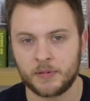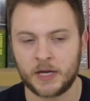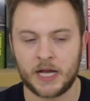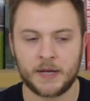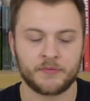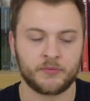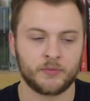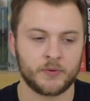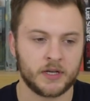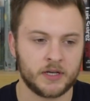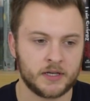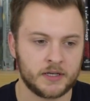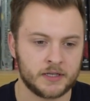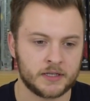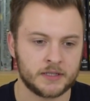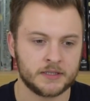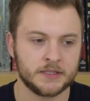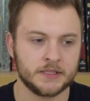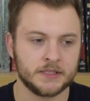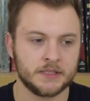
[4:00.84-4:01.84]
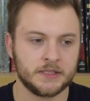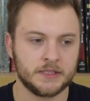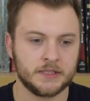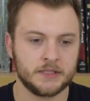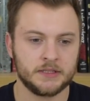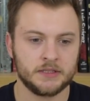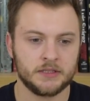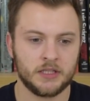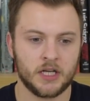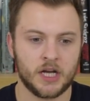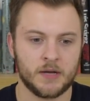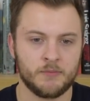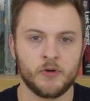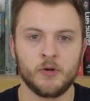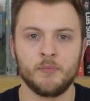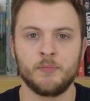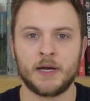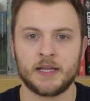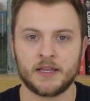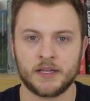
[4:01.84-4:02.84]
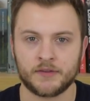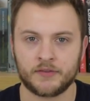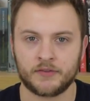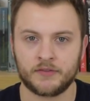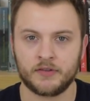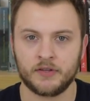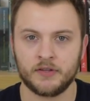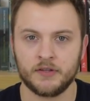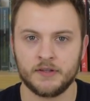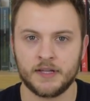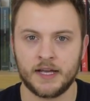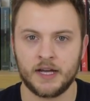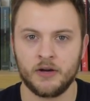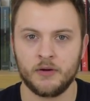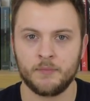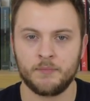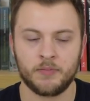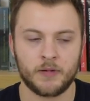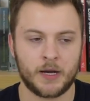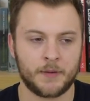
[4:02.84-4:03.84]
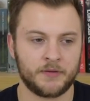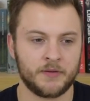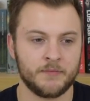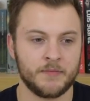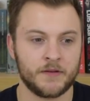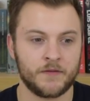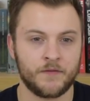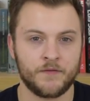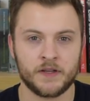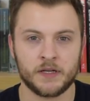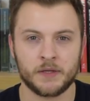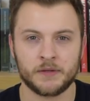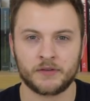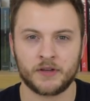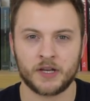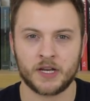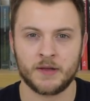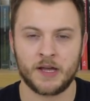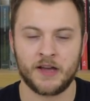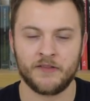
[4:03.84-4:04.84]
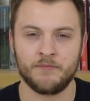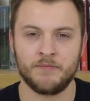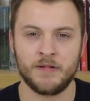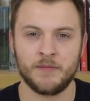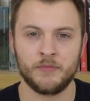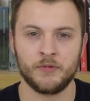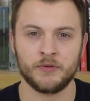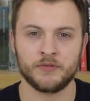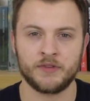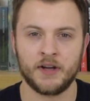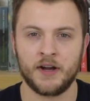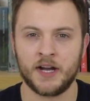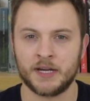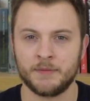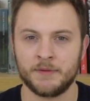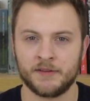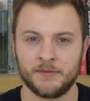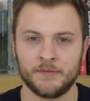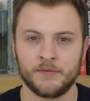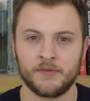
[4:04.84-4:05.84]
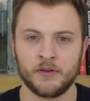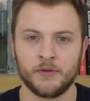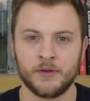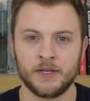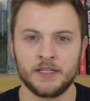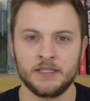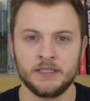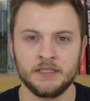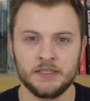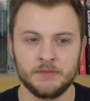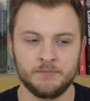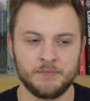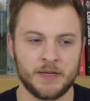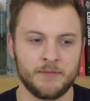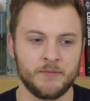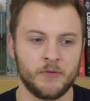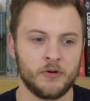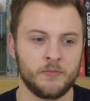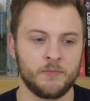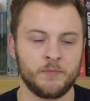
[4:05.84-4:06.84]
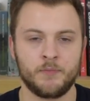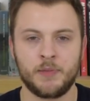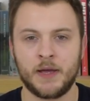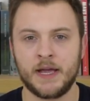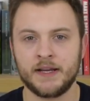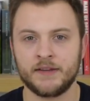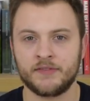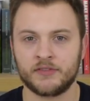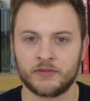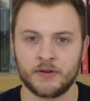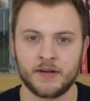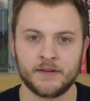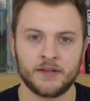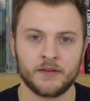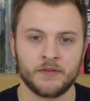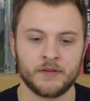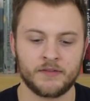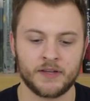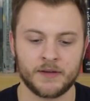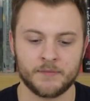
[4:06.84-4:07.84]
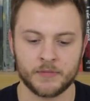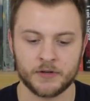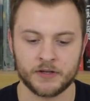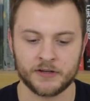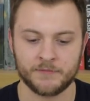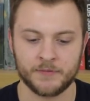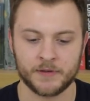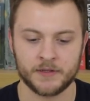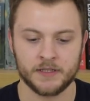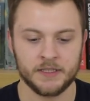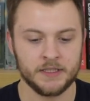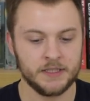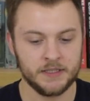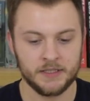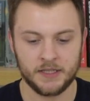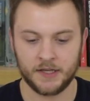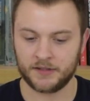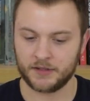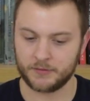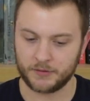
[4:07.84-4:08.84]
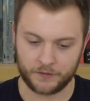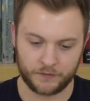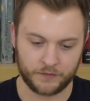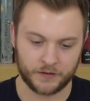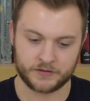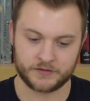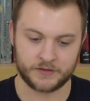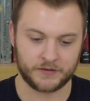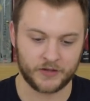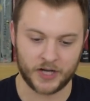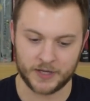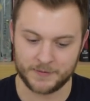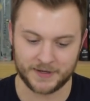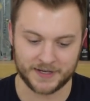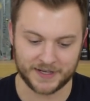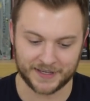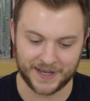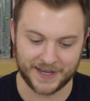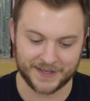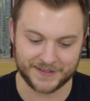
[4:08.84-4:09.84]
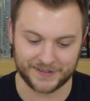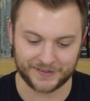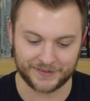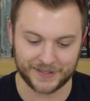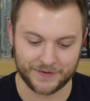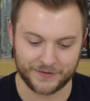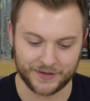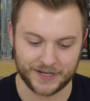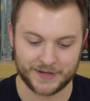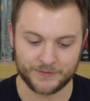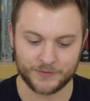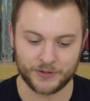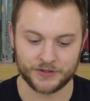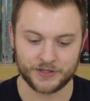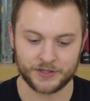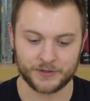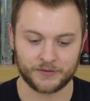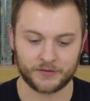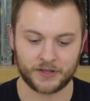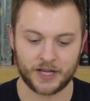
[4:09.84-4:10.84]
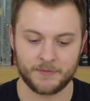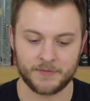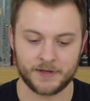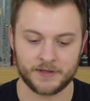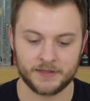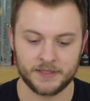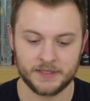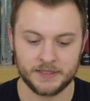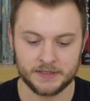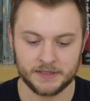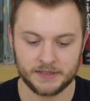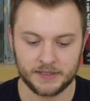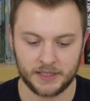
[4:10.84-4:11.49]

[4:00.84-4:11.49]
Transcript: Perhaps we are. Uh, more balanced now. Perhaps the midfield's going to have a bit more dynamism to it, a bit more pace, creativity, movement, as I refresh the timeline again to see if any more news has come in.